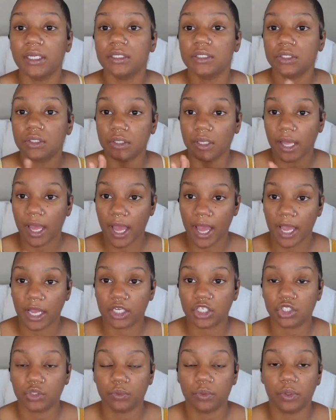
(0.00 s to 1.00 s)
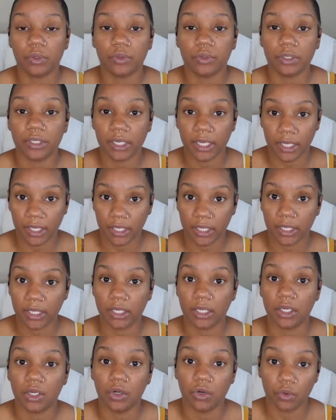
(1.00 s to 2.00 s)
into the actual
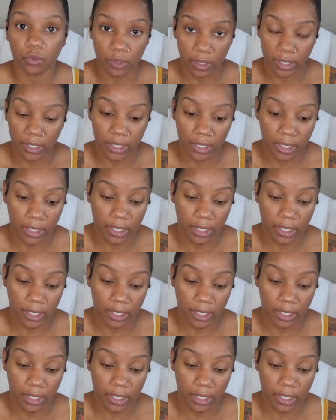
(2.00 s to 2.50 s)
nitty gritty.